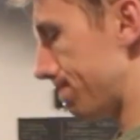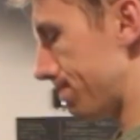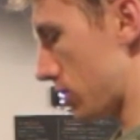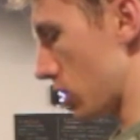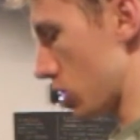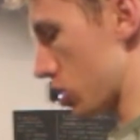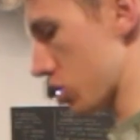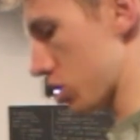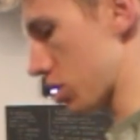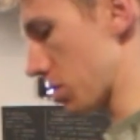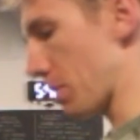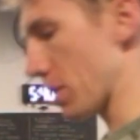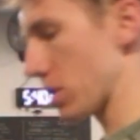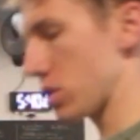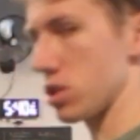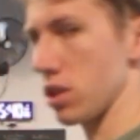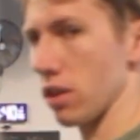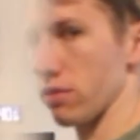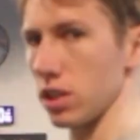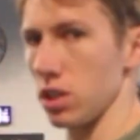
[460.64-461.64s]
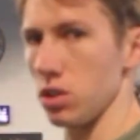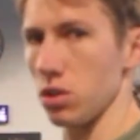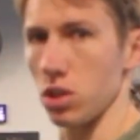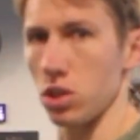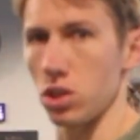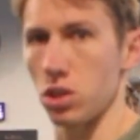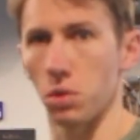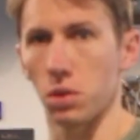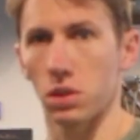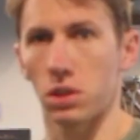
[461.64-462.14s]
There's just a bunch of stuff that you
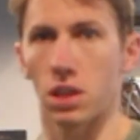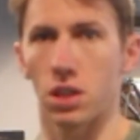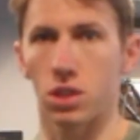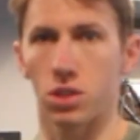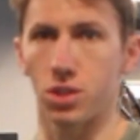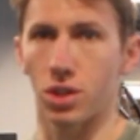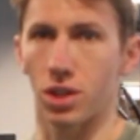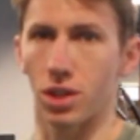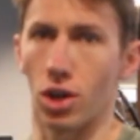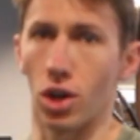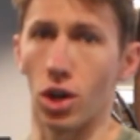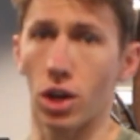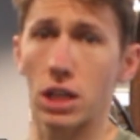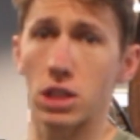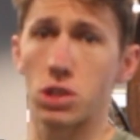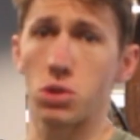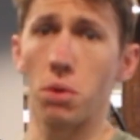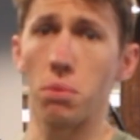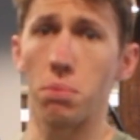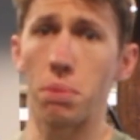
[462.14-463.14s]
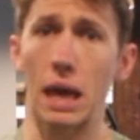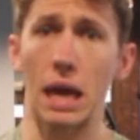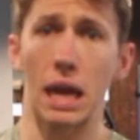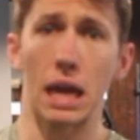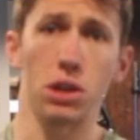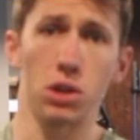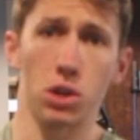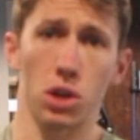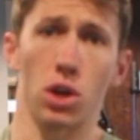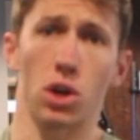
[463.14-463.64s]
can do with this. You can hook it to a
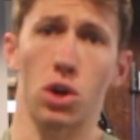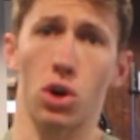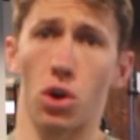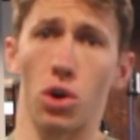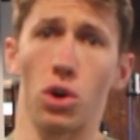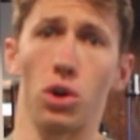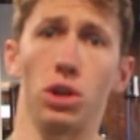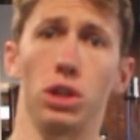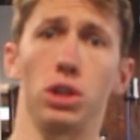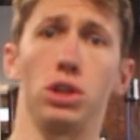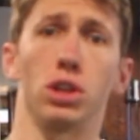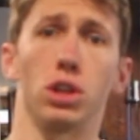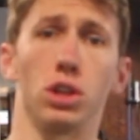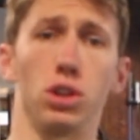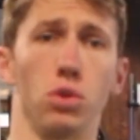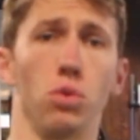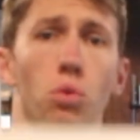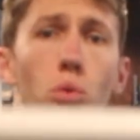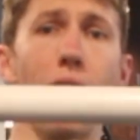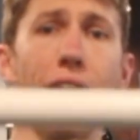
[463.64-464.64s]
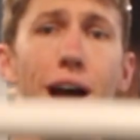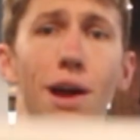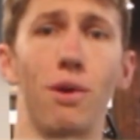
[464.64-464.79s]
band, you can curl it, you can do Y